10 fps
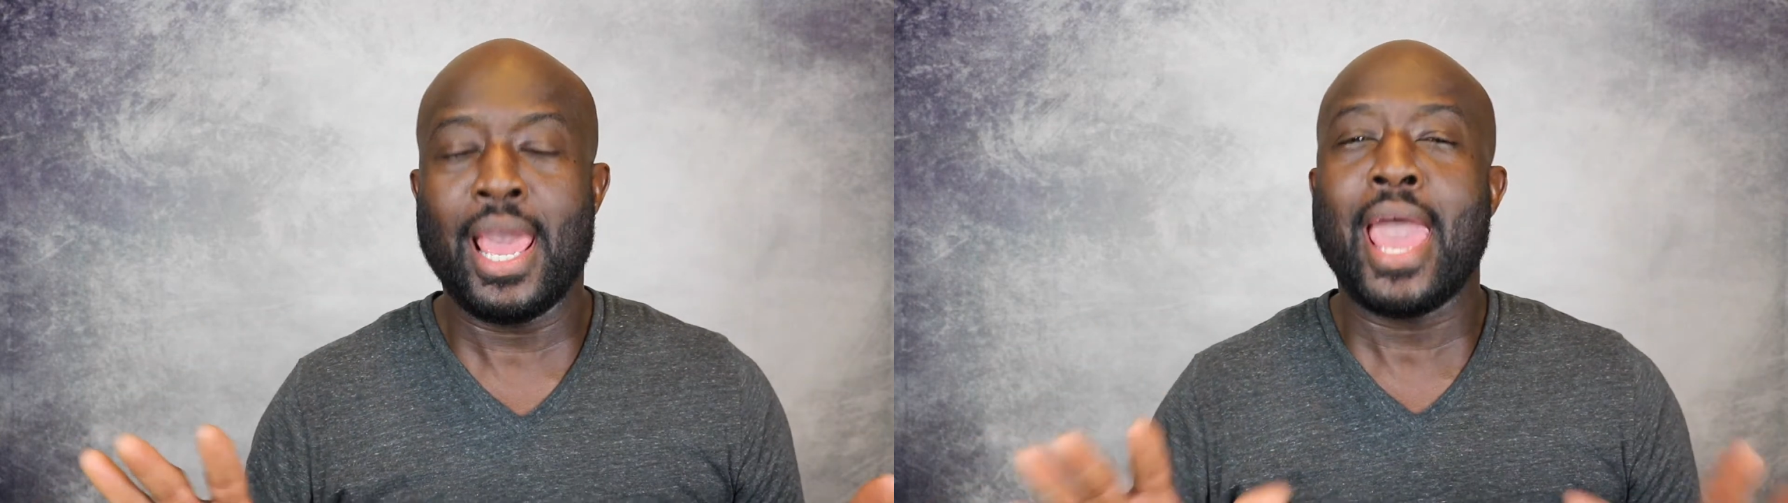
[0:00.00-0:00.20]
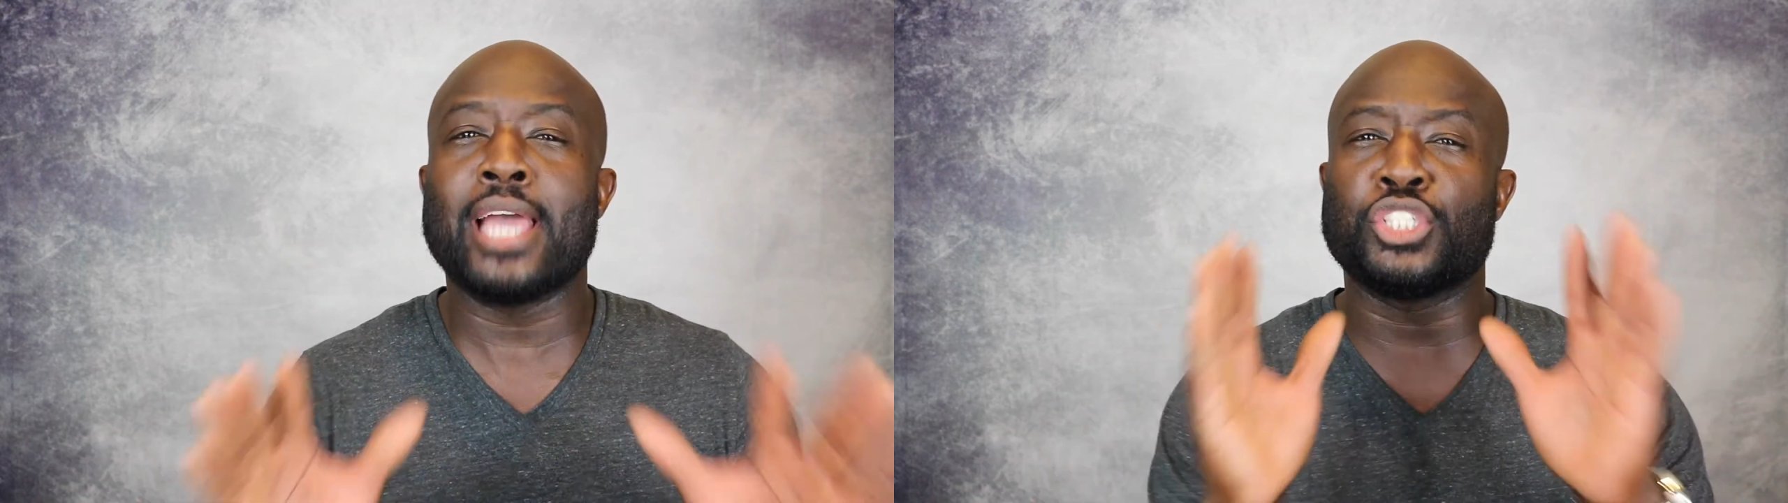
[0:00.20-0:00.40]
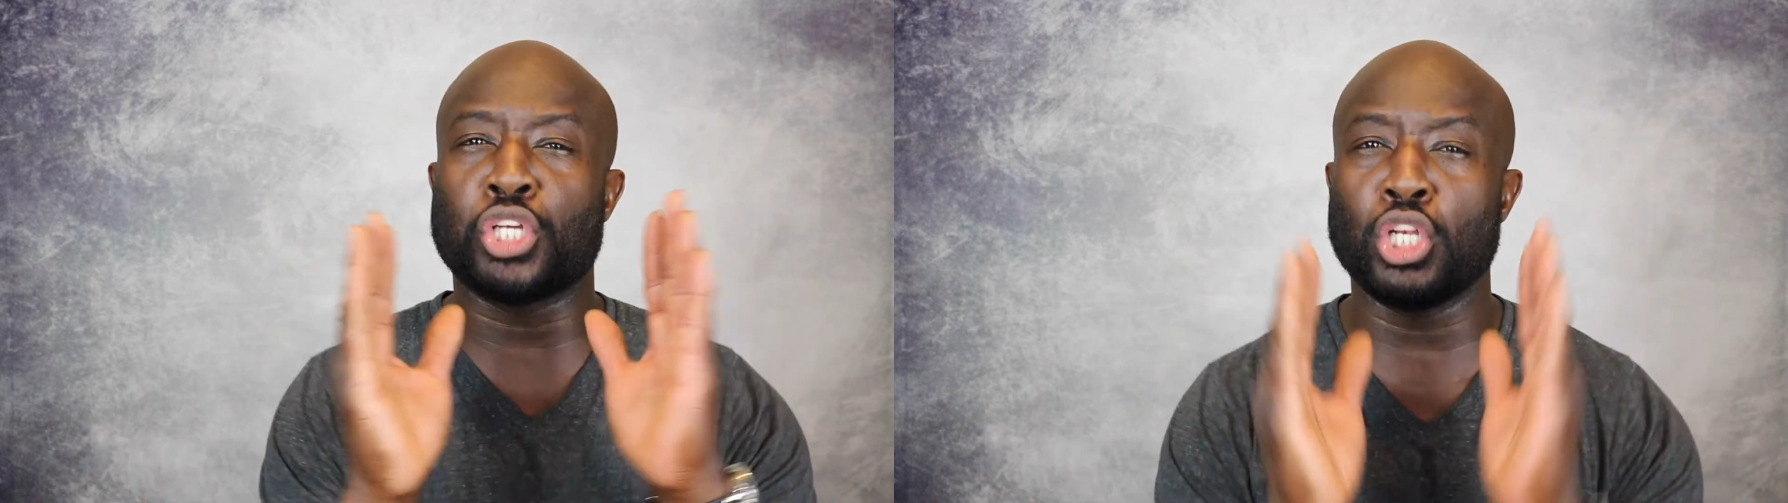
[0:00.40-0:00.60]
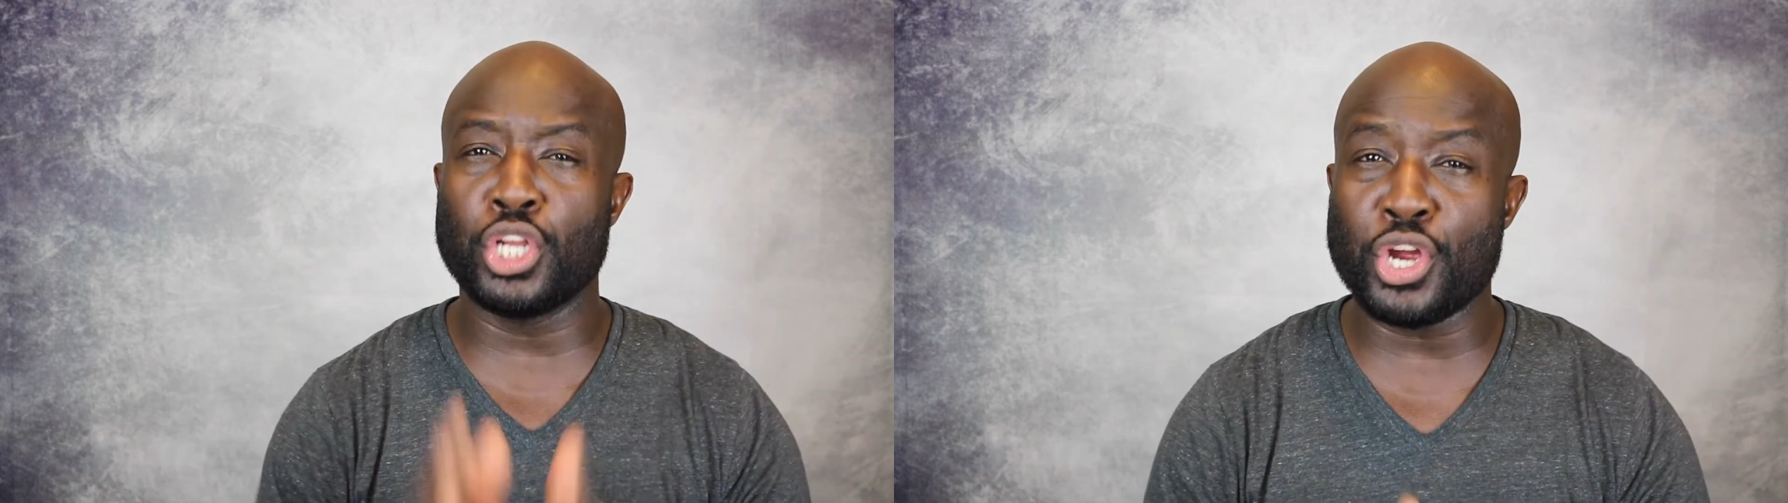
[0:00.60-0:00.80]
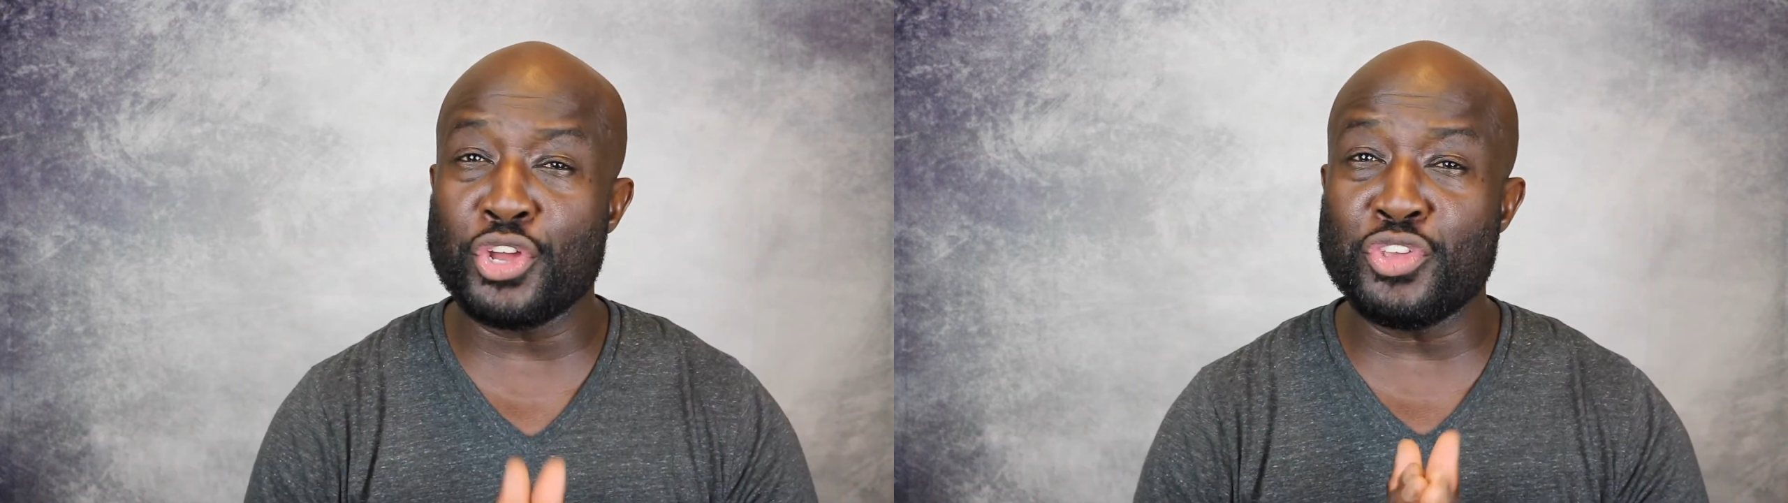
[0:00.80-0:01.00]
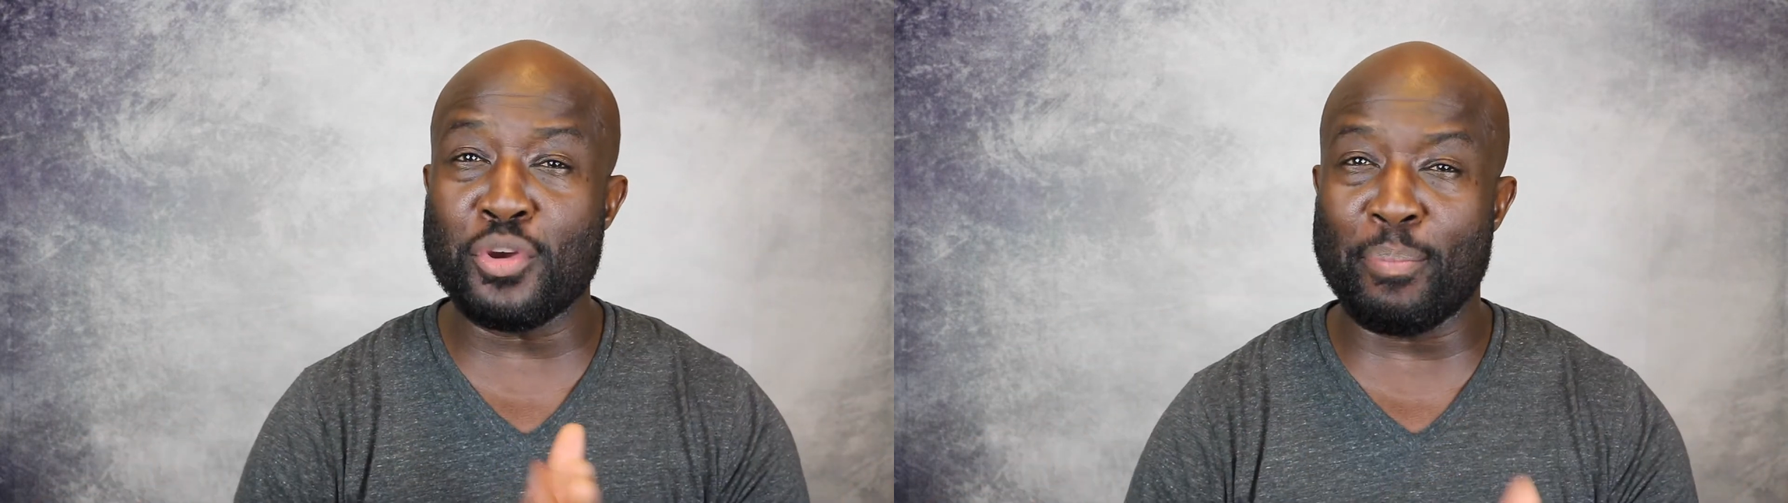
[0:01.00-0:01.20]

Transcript: And to learn your